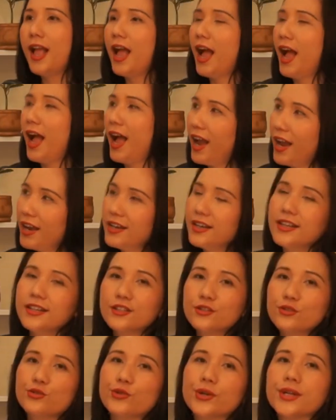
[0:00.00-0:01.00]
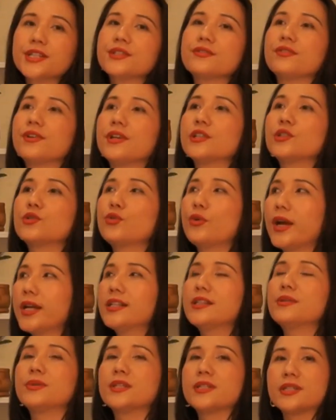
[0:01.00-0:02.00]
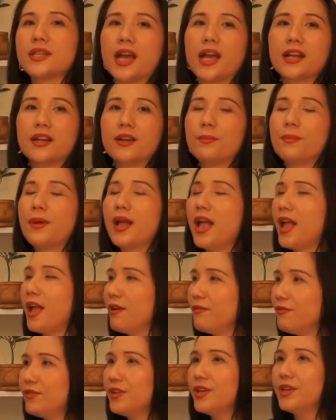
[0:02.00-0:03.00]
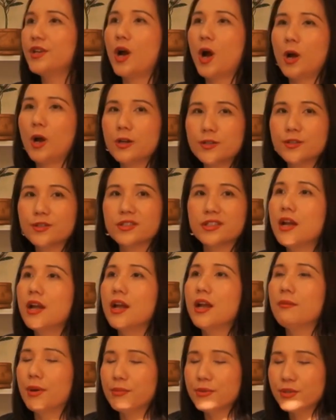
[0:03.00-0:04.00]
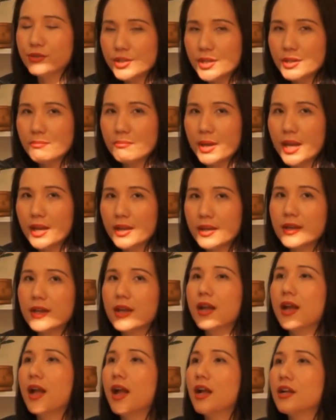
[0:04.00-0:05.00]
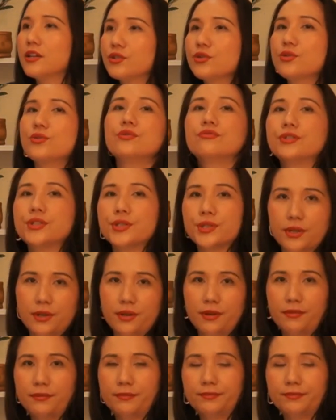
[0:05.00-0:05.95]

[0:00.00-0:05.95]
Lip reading: I need to transfer 20% of every dollar that my business make to reserve.